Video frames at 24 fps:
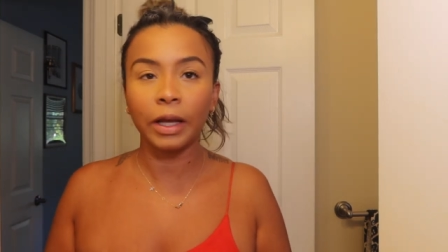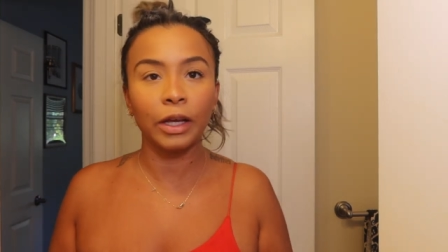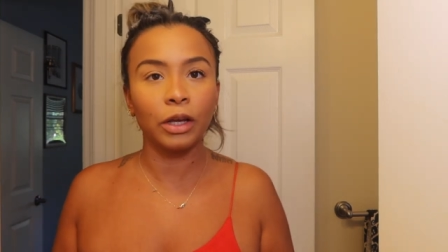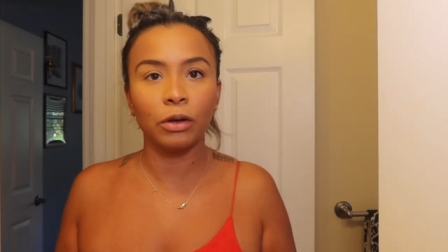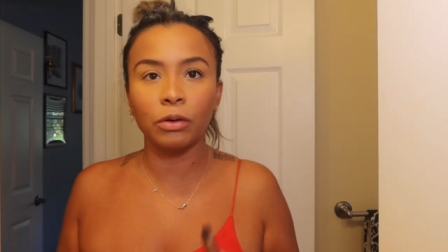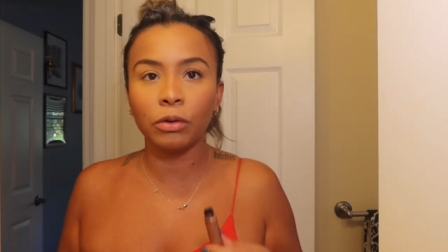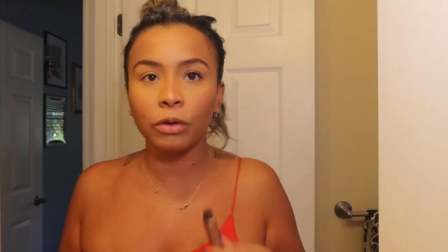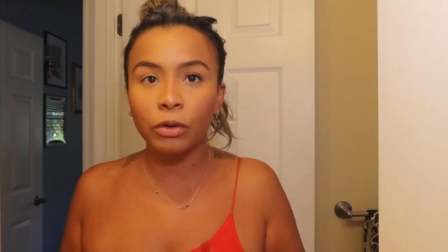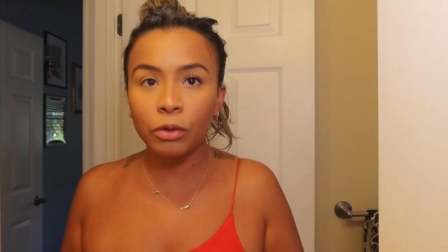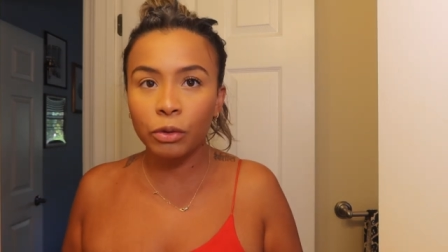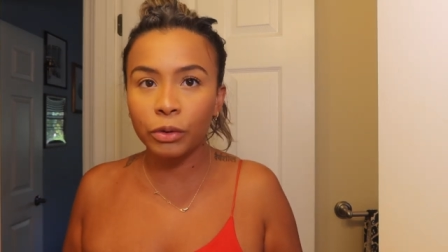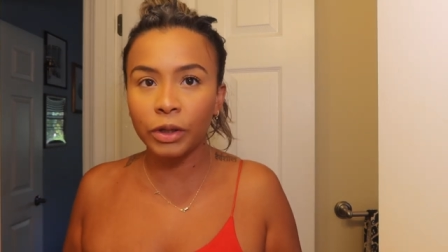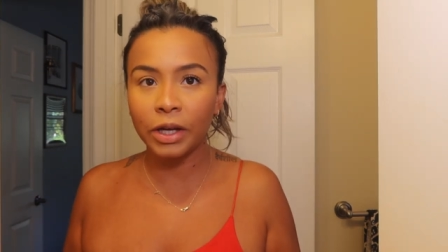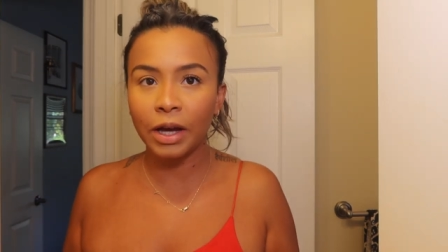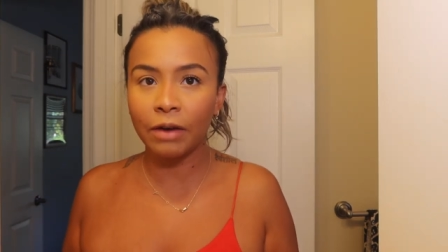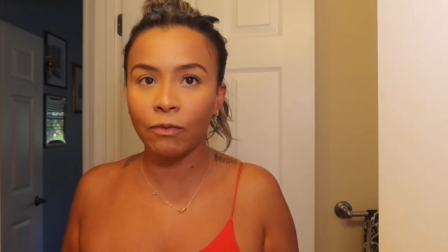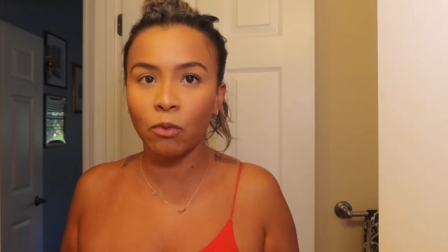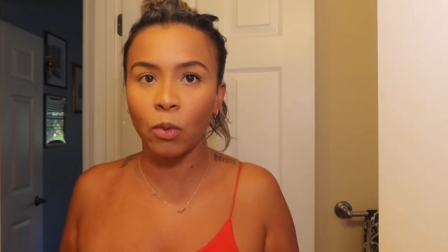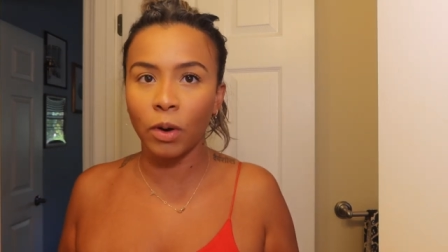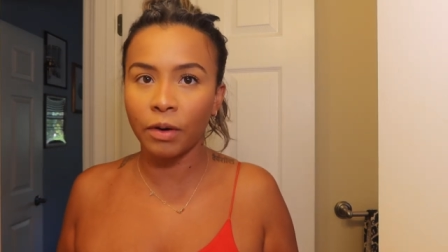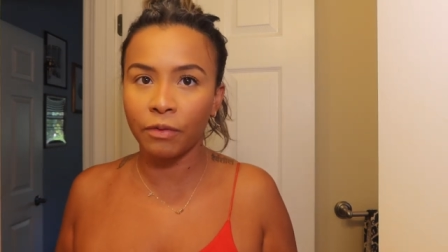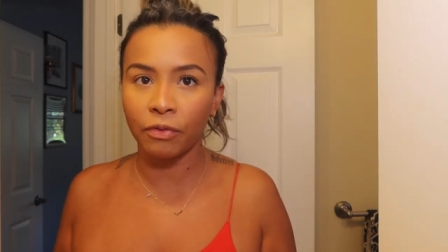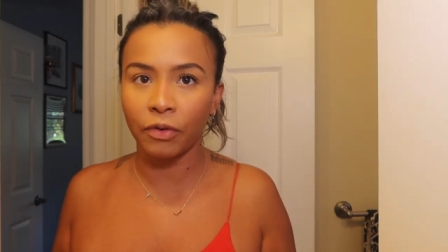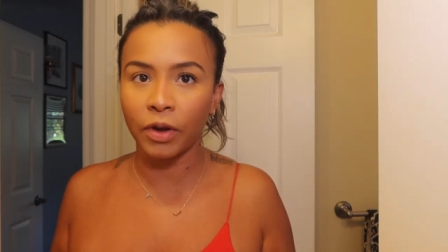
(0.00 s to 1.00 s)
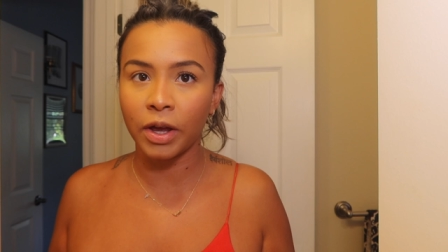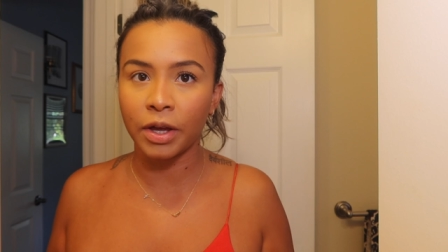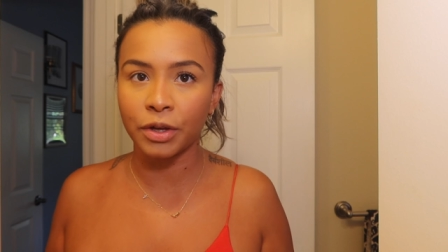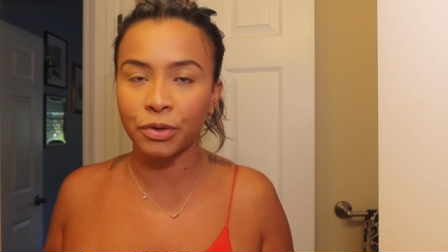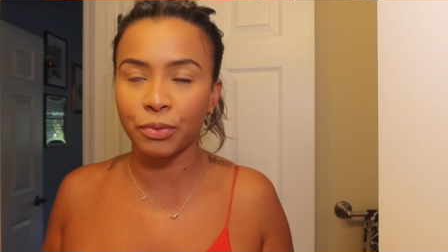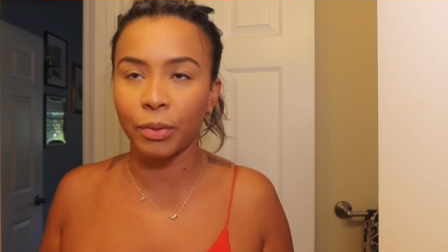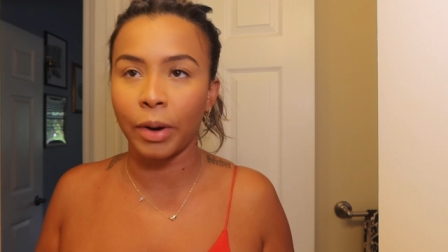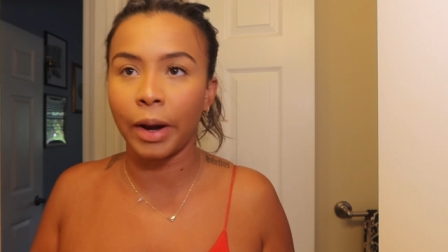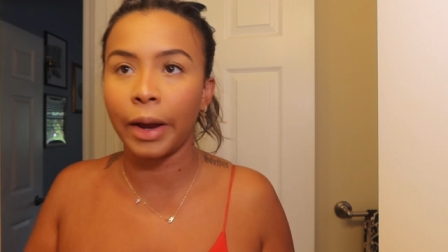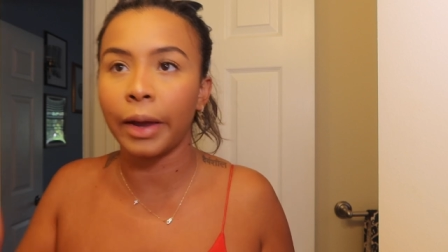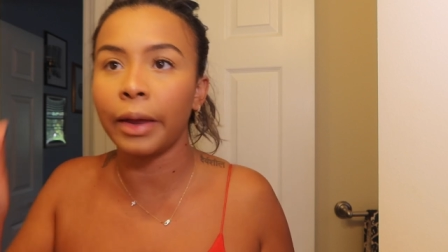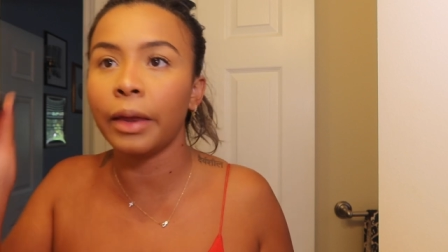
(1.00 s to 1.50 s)
Like, you know, you only have one
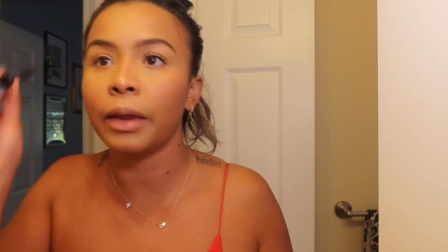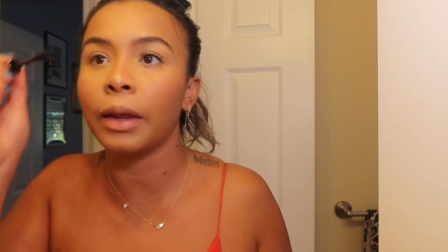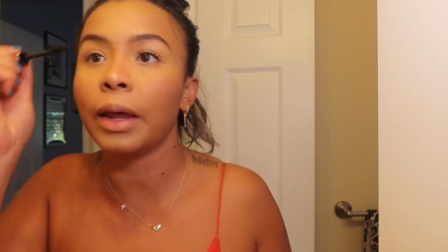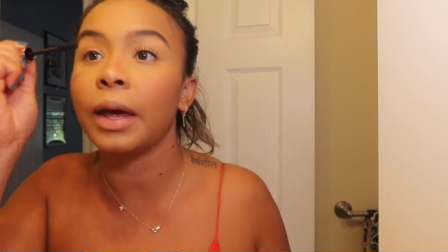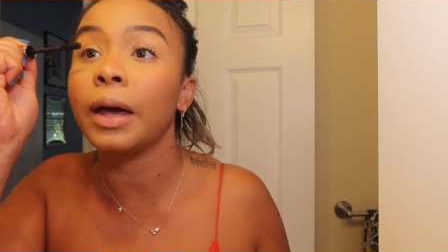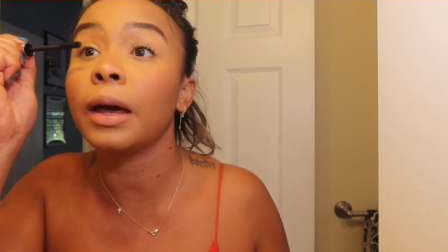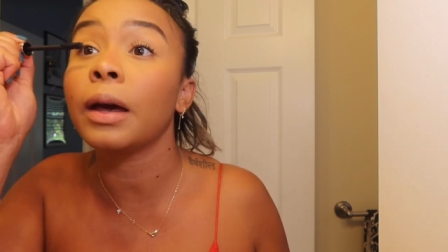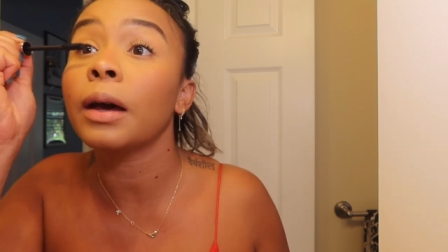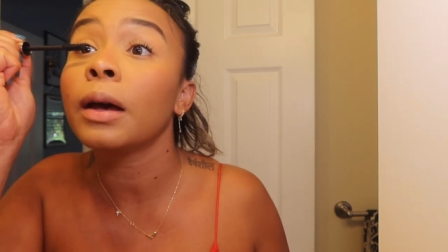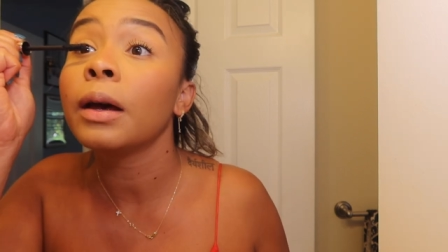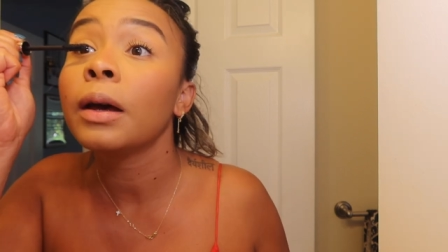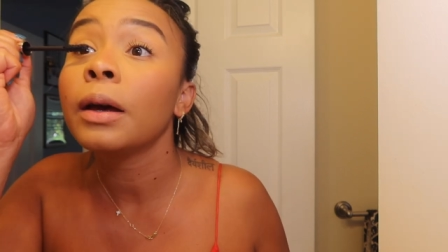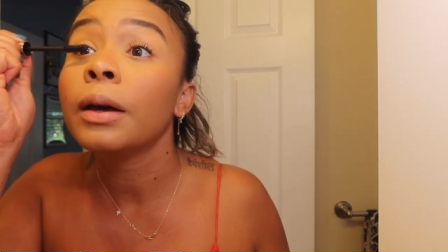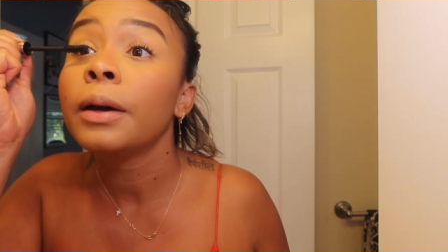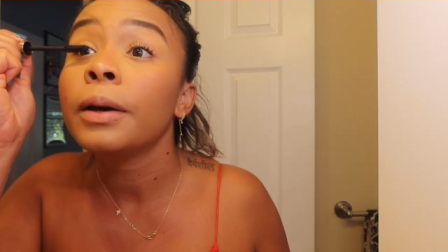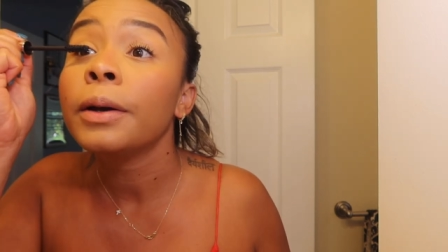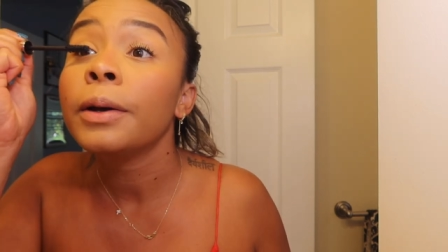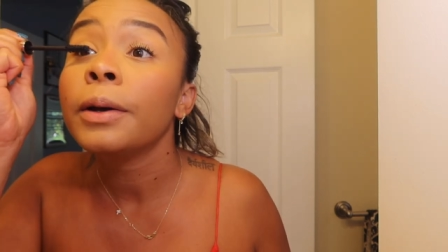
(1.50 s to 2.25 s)
face, right? Like,